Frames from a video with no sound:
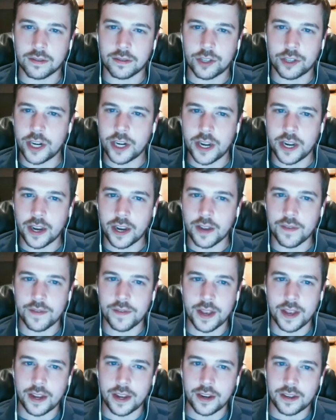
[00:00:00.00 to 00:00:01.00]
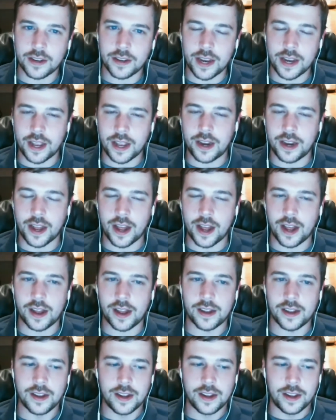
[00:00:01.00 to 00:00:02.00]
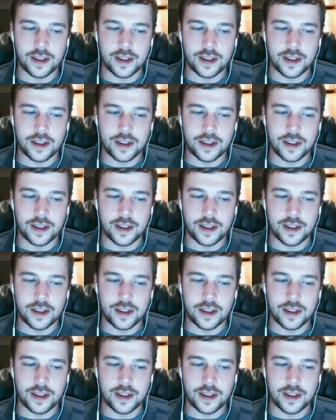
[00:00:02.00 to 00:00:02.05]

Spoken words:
event in a